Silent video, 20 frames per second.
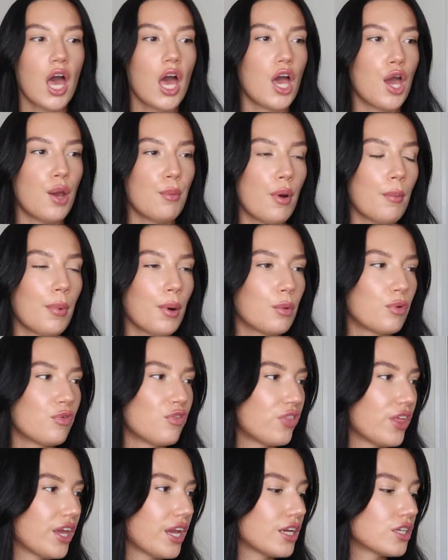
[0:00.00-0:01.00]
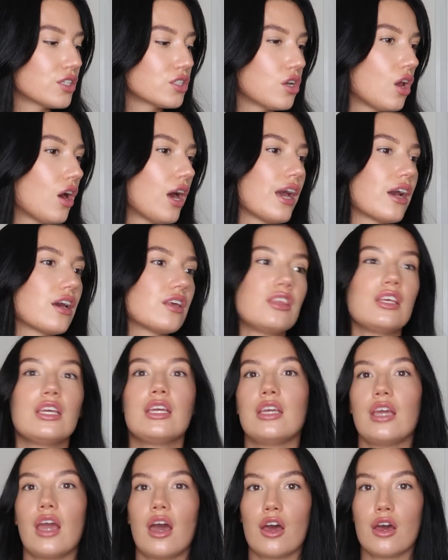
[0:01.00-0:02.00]
Um, but with things like
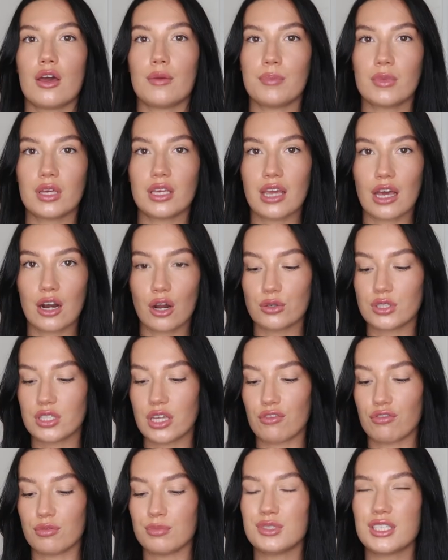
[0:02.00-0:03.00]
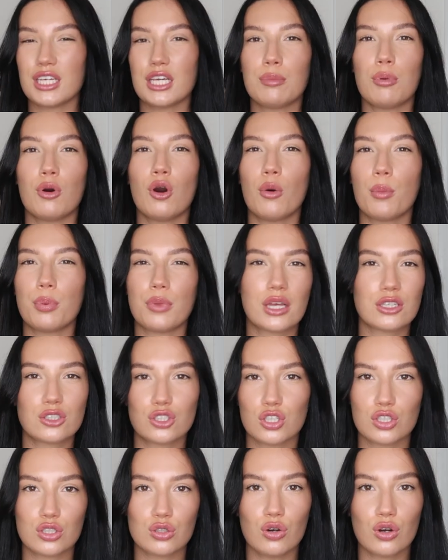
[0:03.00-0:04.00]
the um, yellow set from Depop, that's
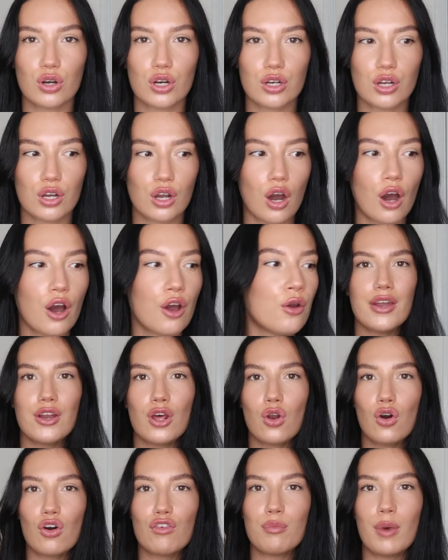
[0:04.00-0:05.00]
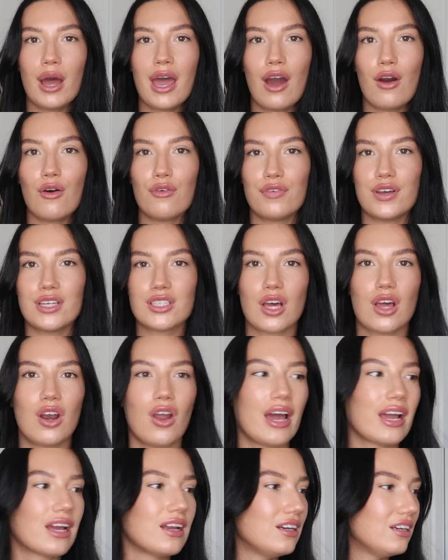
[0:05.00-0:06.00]
just not going to go. And a lot of my outfits are
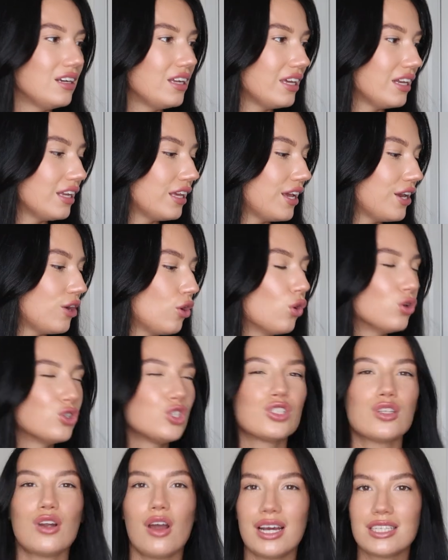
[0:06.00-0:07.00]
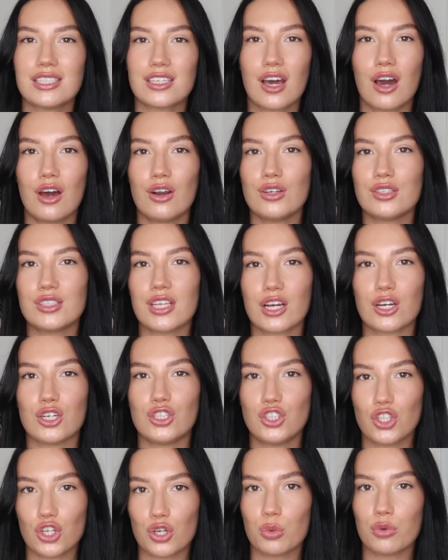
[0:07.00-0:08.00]
like linen or just lighter colours that
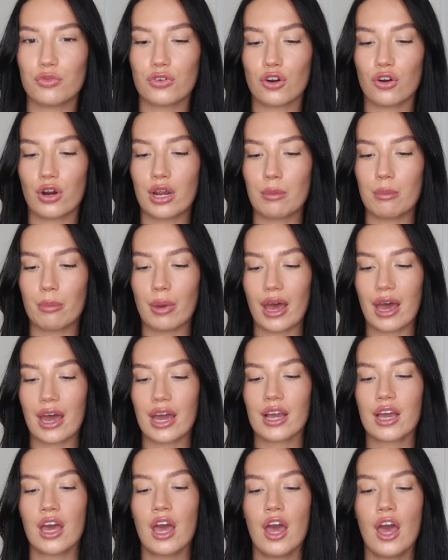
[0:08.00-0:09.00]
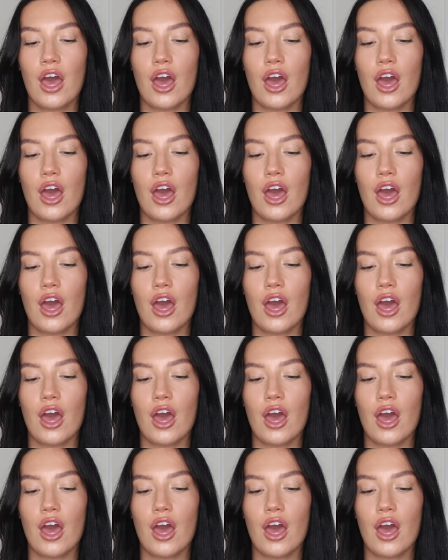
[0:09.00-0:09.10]
could do with a cream bag.